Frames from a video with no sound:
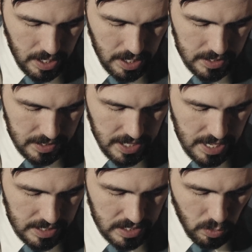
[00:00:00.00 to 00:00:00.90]
his
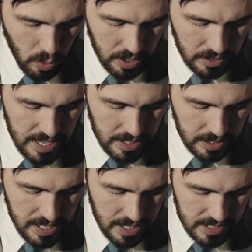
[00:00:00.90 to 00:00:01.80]
kids were
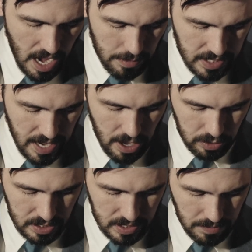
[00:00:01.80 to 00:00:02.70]
illegally adopted
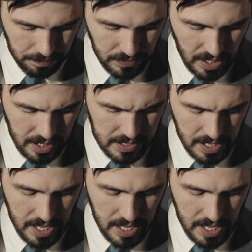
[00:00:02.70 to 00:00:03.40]
out, and his